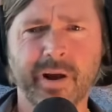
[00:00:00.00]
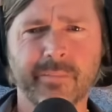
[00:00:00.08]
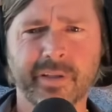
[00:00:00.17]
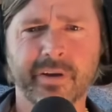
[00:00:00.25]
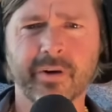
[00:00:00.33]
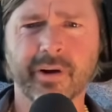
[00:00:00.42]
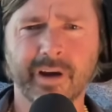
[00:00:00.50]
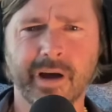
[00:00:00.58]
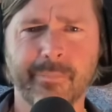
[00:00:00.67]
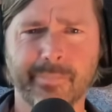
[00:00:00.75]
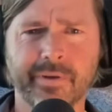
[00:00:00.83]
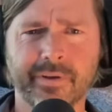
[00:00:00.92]
hook
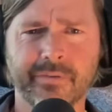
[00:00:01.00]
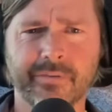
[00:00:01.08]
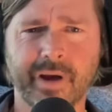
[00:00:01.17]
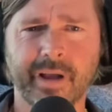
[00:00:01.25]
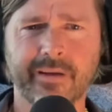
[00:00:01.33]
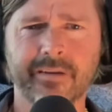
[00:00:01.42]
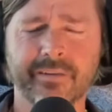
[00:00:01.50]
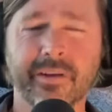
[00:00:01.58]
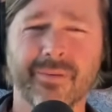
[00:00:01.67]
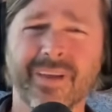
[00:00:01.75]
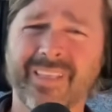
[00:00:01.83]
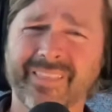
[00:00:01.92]
up, right?
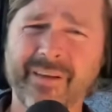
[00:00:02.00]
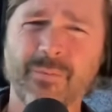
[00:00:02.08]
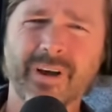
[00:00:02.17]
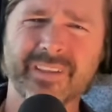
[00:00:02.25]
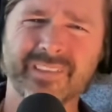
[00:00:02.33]
So they want